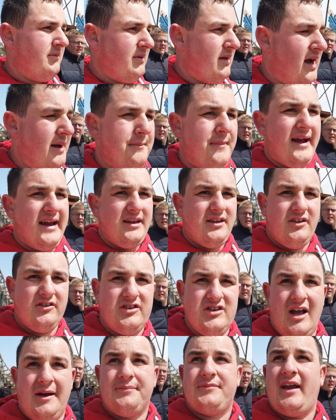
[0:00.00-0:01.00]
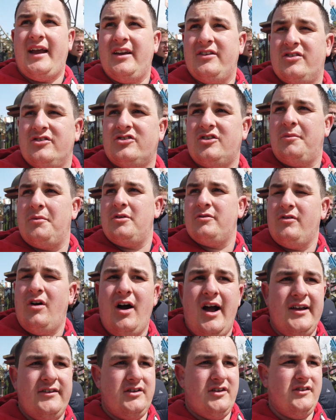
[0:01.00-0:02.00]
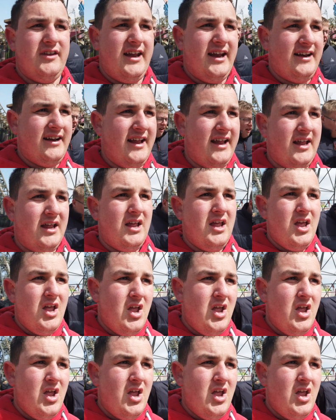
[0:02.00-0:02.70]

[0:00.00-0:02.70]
like maintenance and updates on some of the rides that need it.